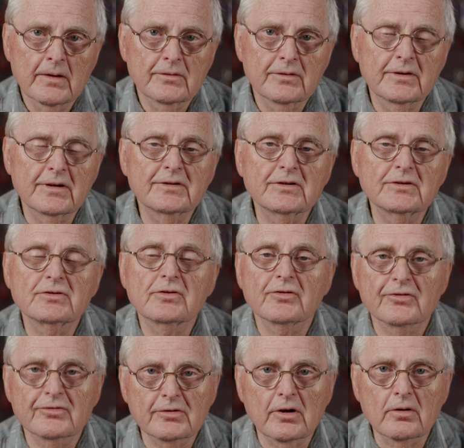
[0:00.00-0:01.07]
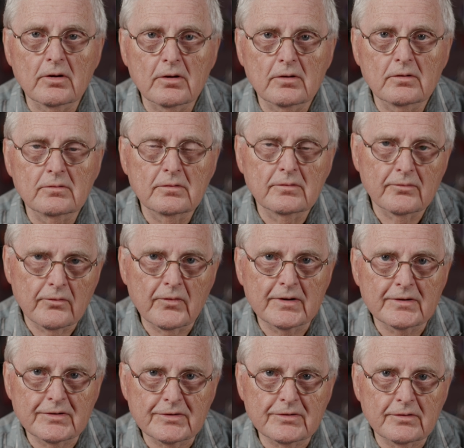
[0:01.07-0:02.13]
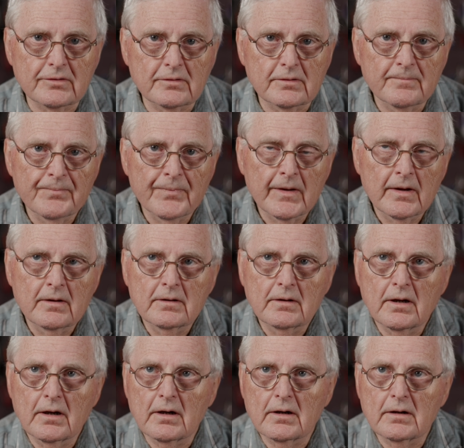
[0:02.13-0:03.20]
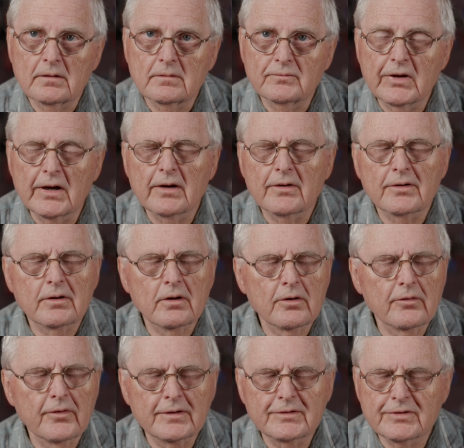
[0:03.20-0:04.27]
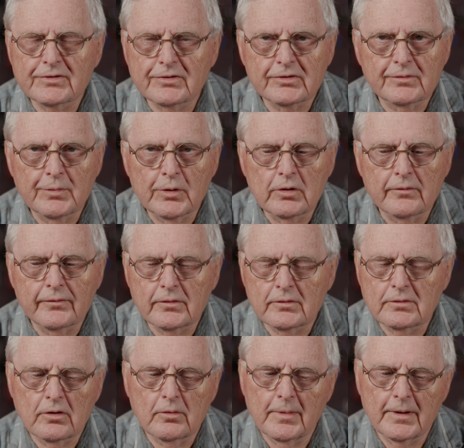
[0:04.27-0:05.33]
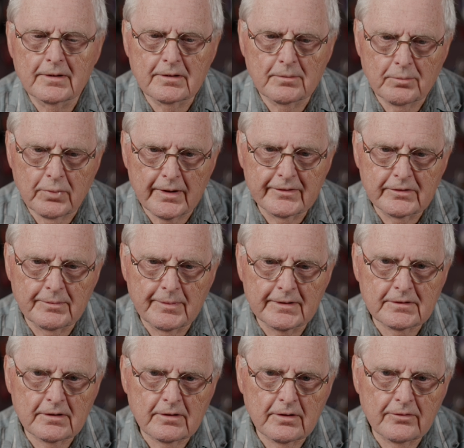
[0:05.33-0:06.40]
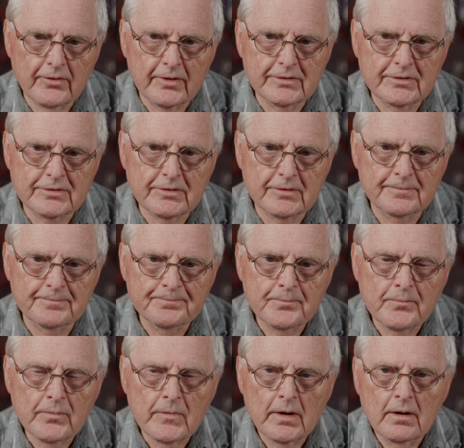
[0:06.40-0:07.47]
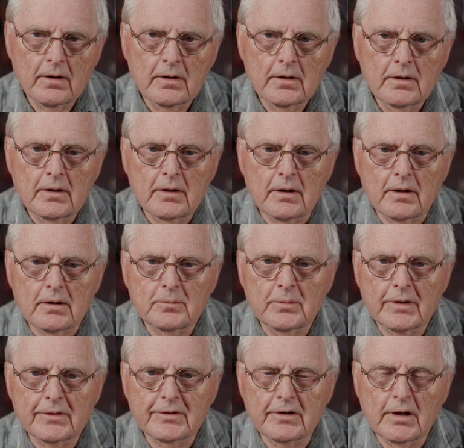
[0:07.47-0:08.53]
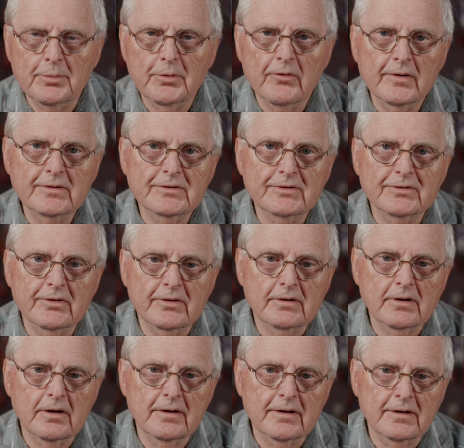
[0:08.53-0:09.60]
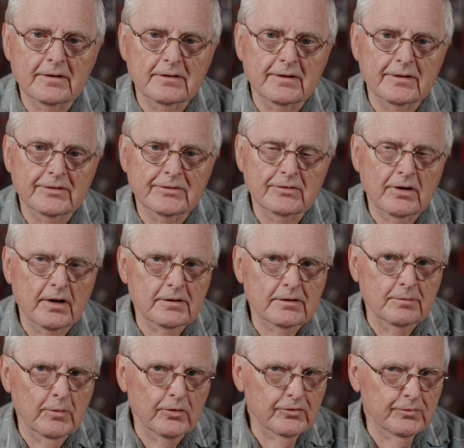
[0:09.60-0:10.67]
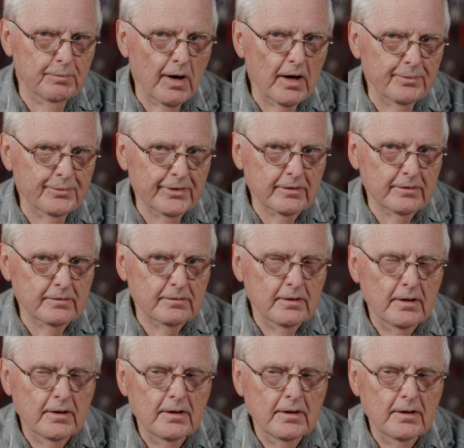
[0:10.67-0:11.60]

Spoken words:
This is your solo register. Yeah, the low register is beautiful. Nobody complains about the low register. But the upper register of the clarinet is not the most popular.